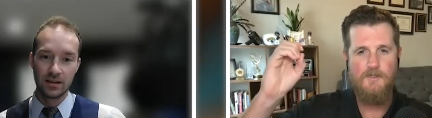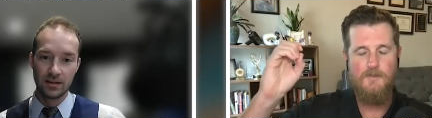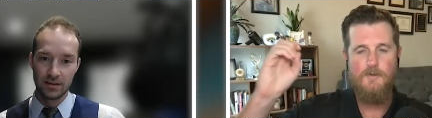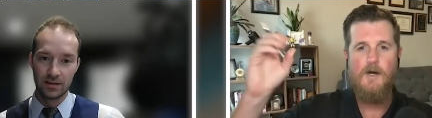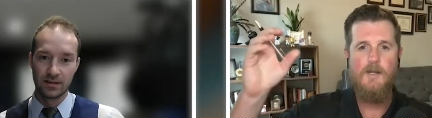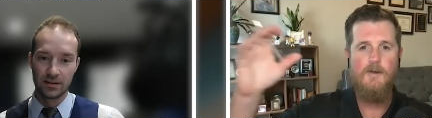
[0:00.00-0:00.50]
Speaker 1: like
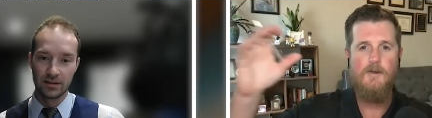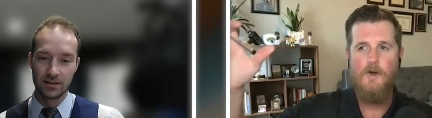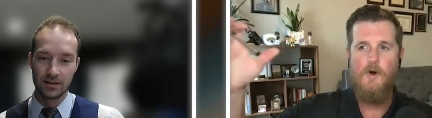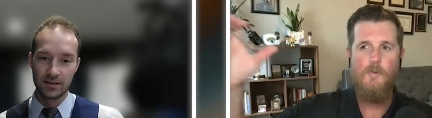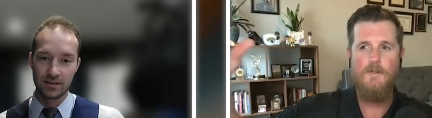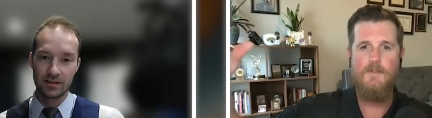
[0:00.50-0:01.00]
you kind of
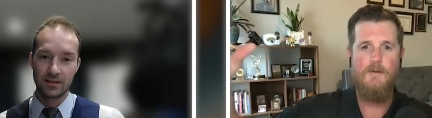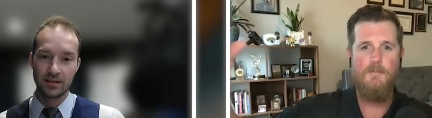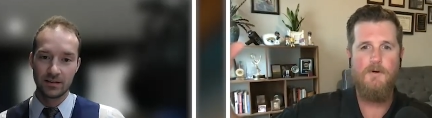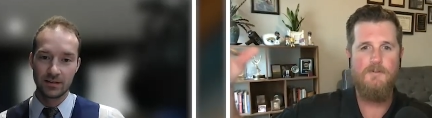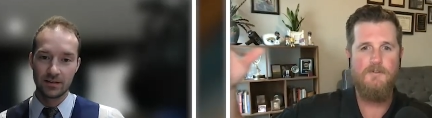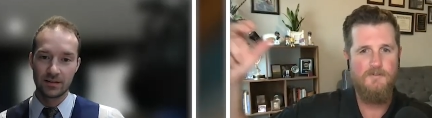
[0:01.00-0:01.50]
know what that
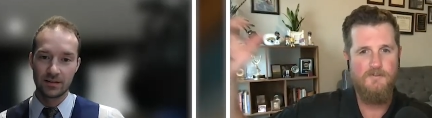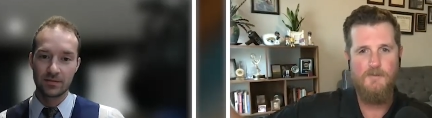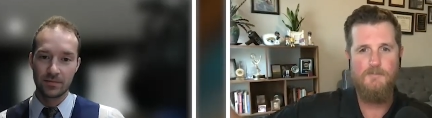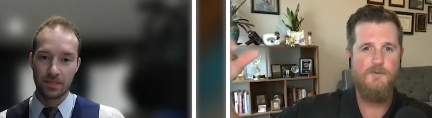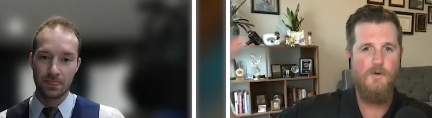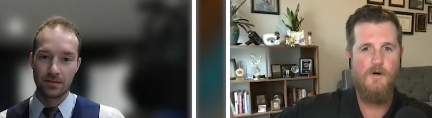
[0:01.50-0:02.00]
person is
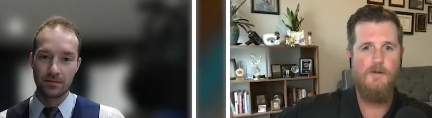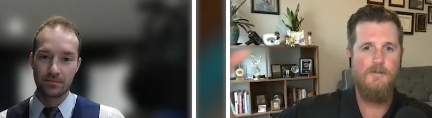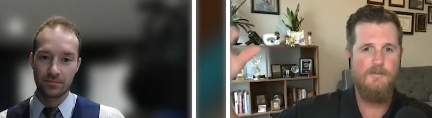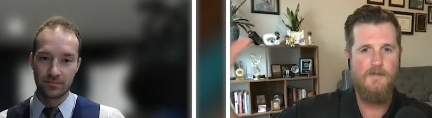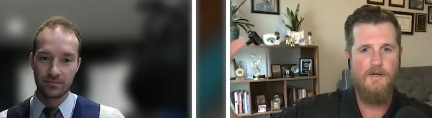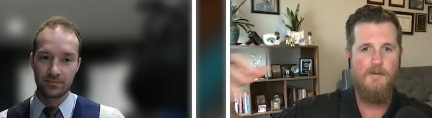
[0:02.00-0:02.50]
up to all
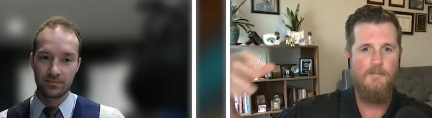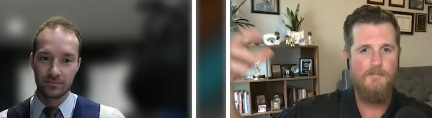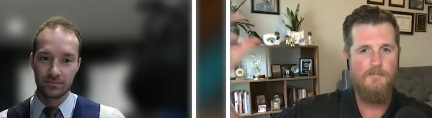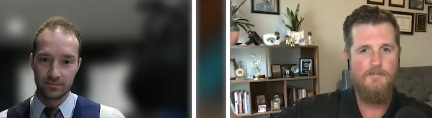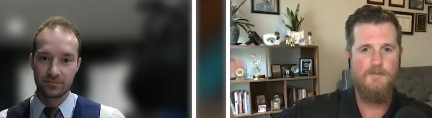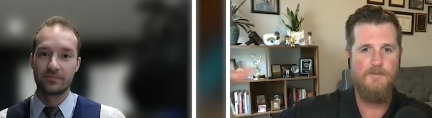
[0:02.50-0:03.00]
the
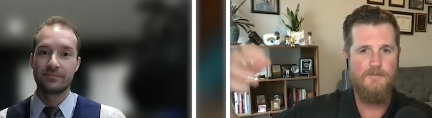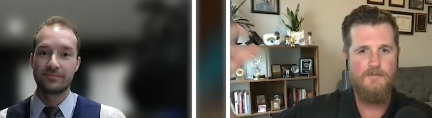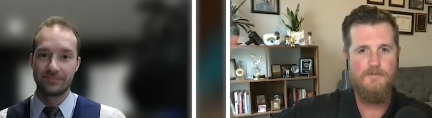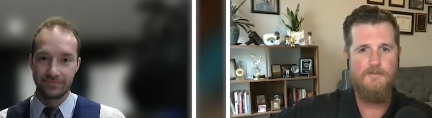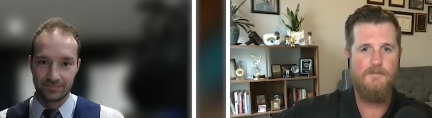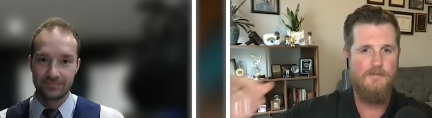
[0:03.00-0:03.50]
time, just
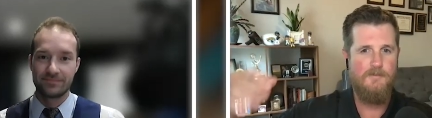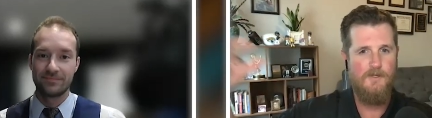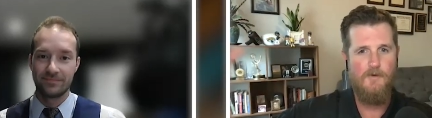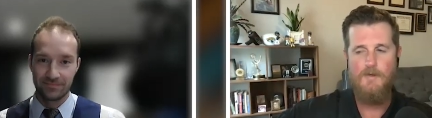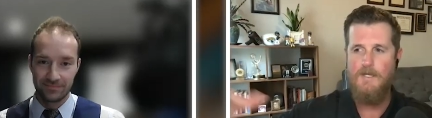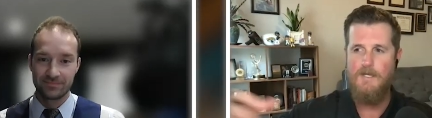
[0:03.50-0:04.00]

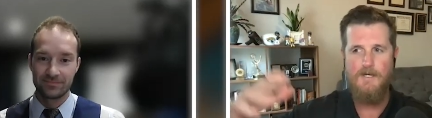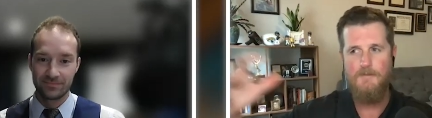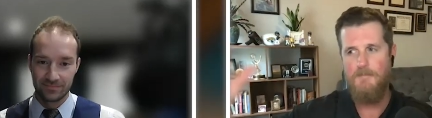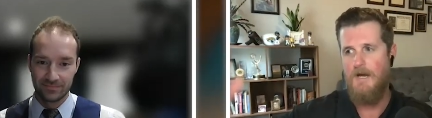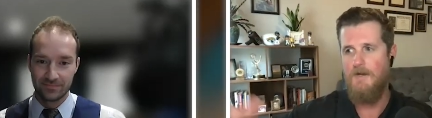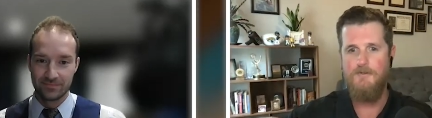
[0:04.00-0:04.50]
you know, in and
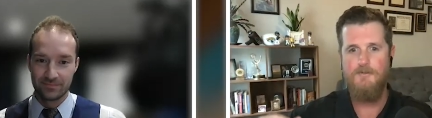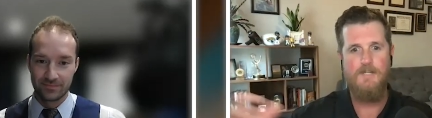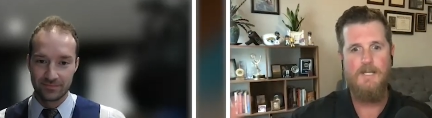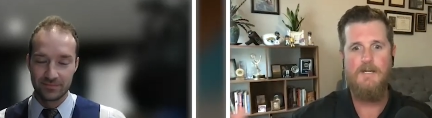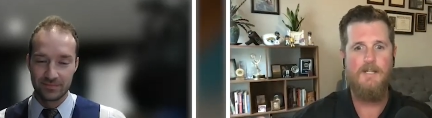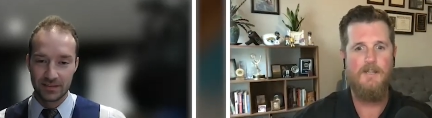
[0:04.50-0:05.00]
about your
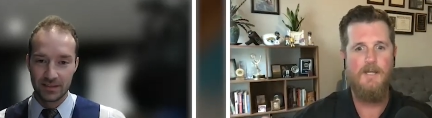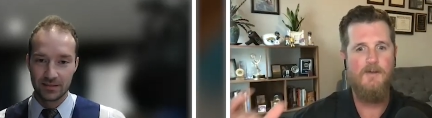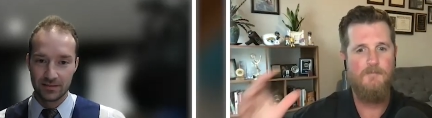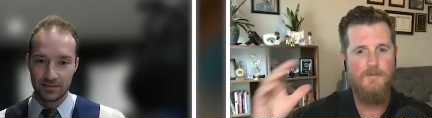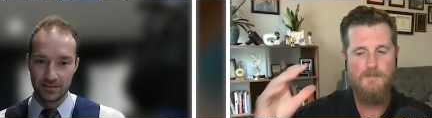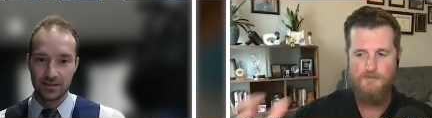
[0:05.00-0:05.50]
day to day
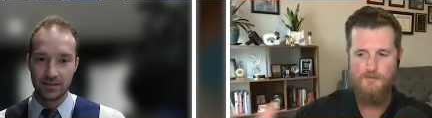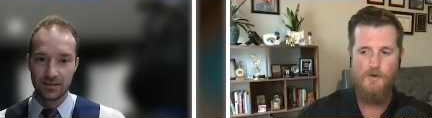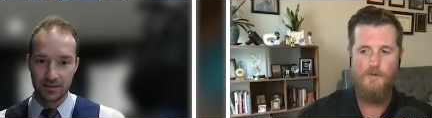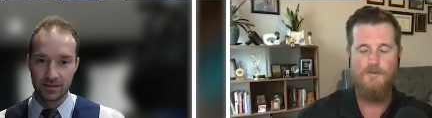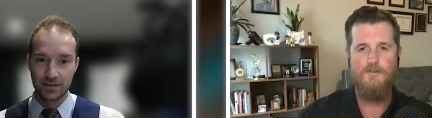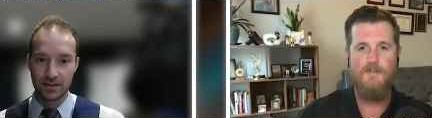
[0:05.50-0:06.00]
life because you're
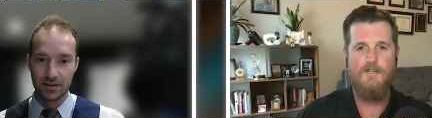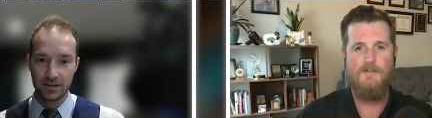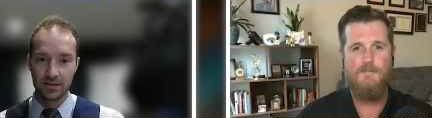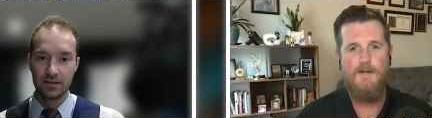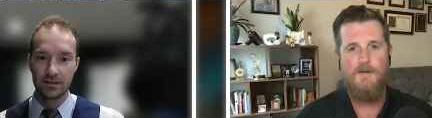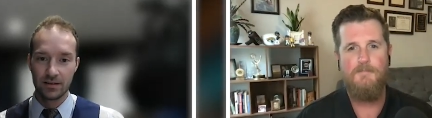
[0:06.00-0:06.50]
always
Speaker 2: thinking
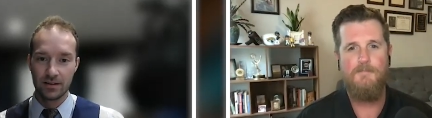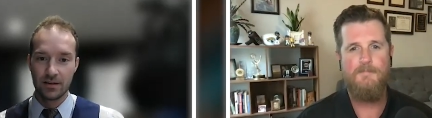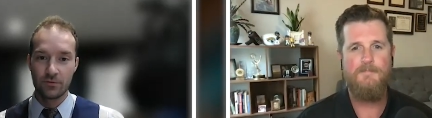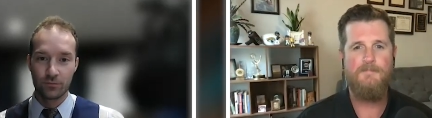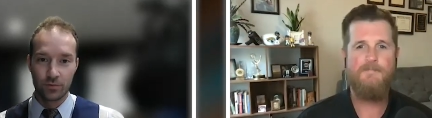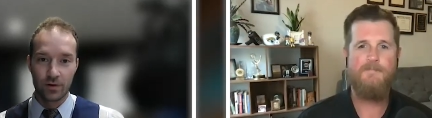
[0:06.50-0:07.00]
about them.
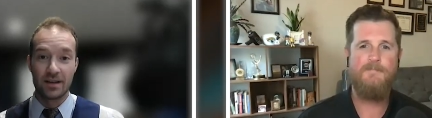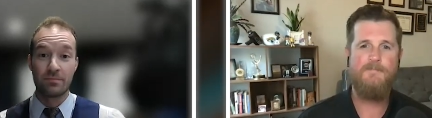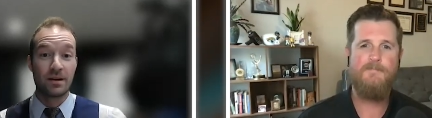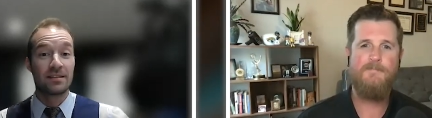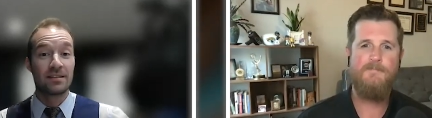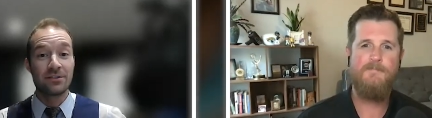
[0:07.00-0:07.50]
Right,
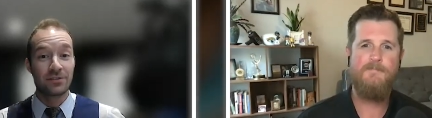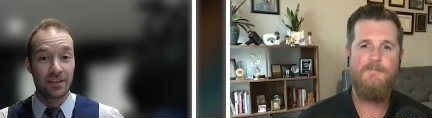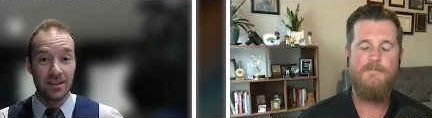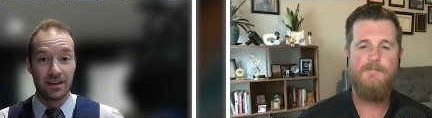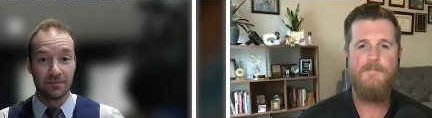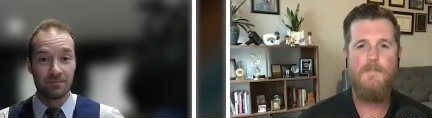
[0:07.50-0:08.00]
but here's the
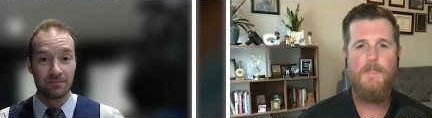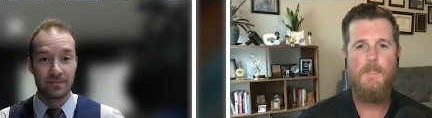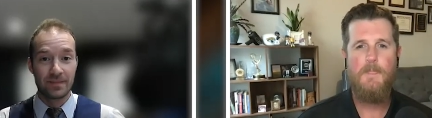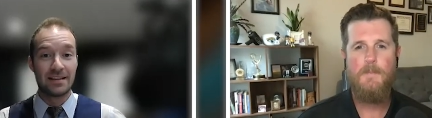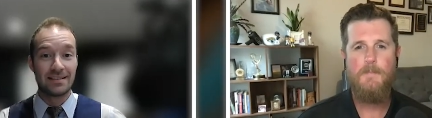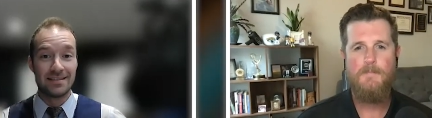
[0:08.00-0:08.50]
thing:
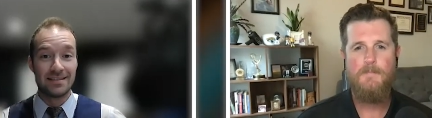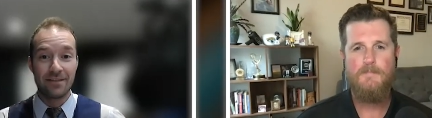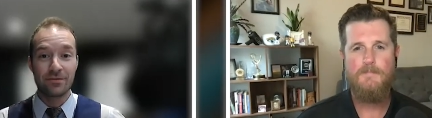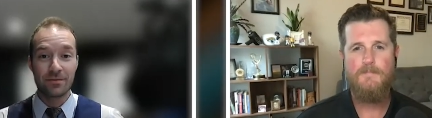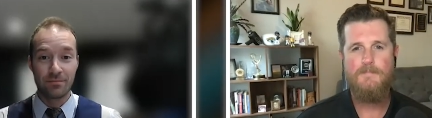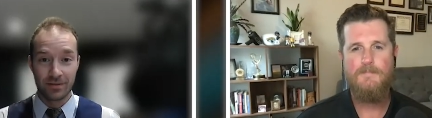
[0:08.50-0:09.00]
it's
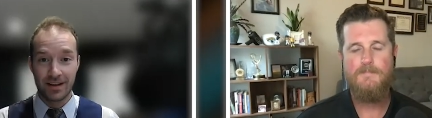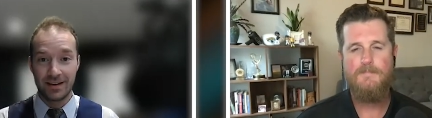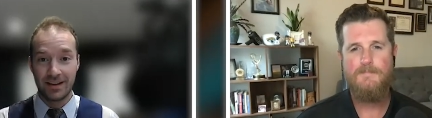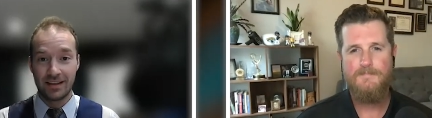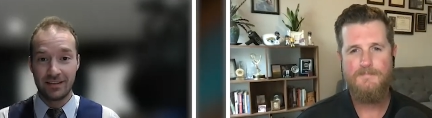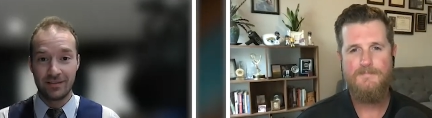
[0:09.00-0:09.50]
never
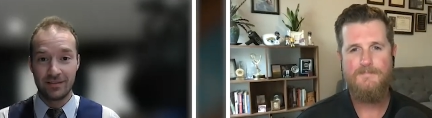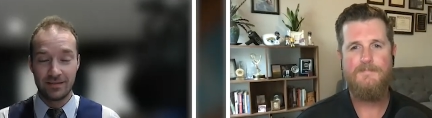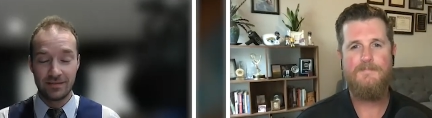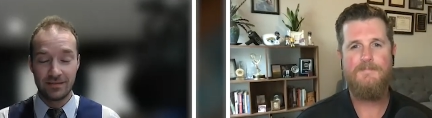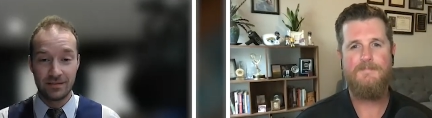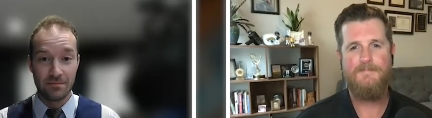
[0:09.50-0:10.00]
branded
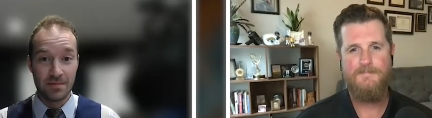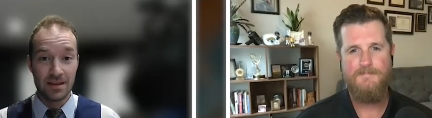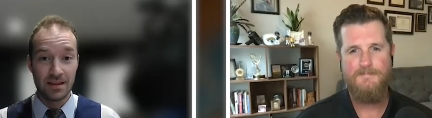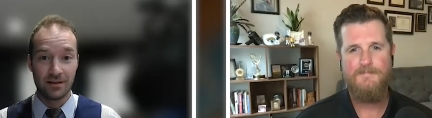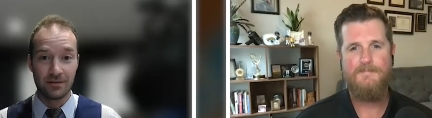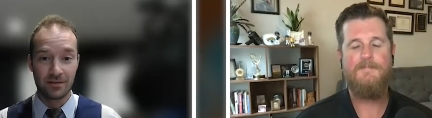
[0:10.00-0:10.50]
to me
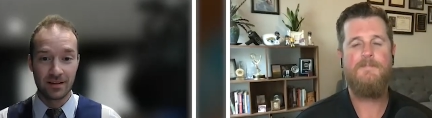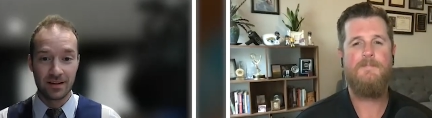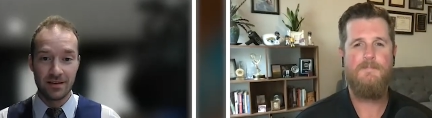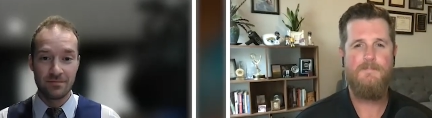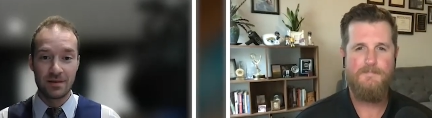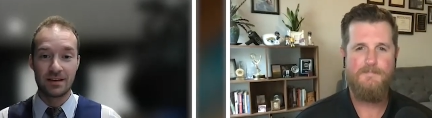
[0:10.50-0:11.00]
though,
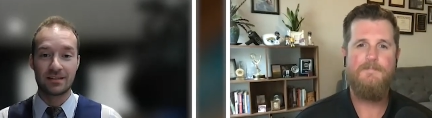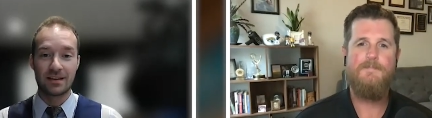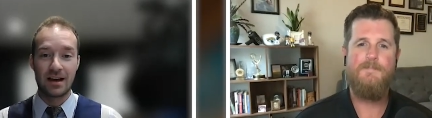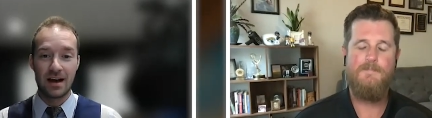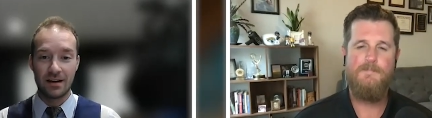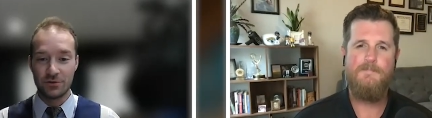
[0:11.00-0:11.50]
because
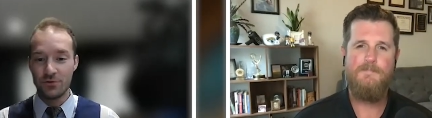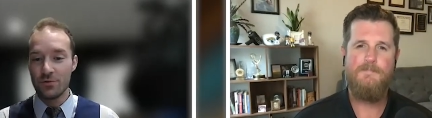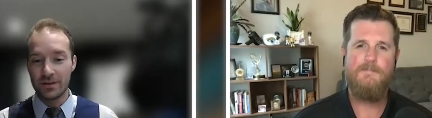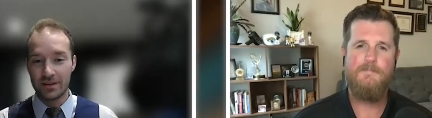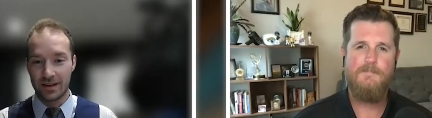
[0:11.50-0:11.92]
hmm. you wouldn't